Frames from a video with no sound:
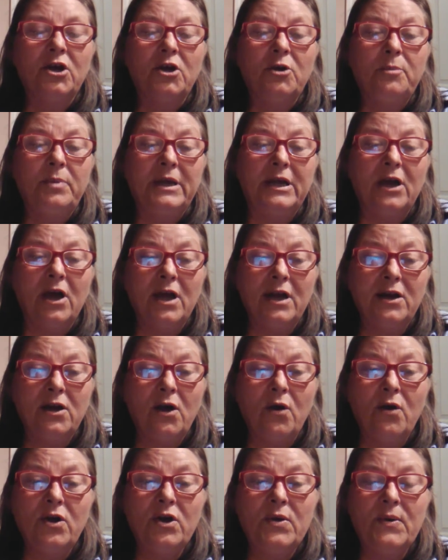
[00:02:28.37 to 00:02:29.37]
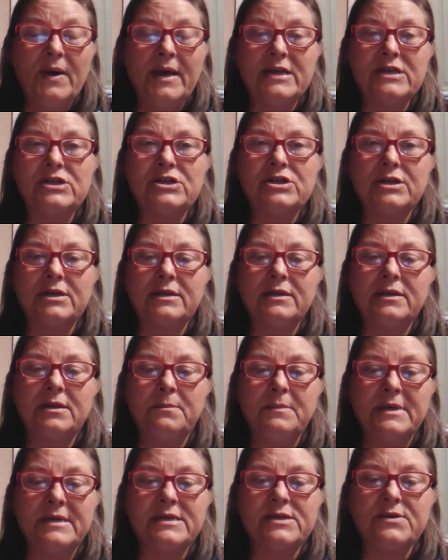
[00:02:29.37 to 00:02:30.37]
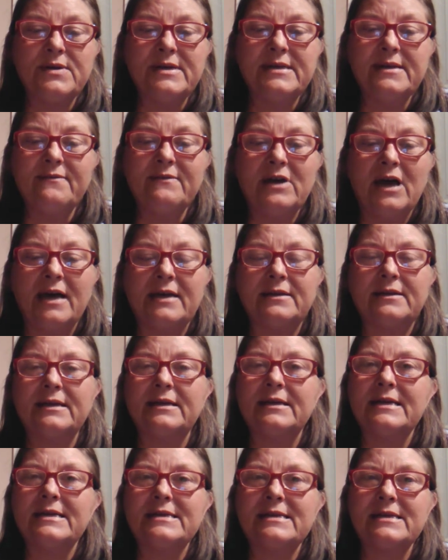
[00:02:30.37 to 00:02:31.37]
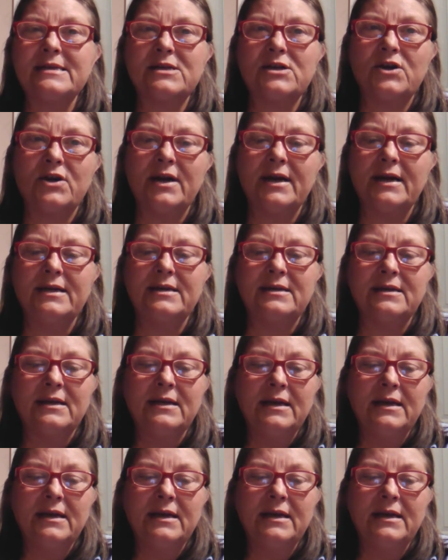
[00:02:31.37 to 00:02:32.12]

Beyond all question, the mysteries of godliness is great.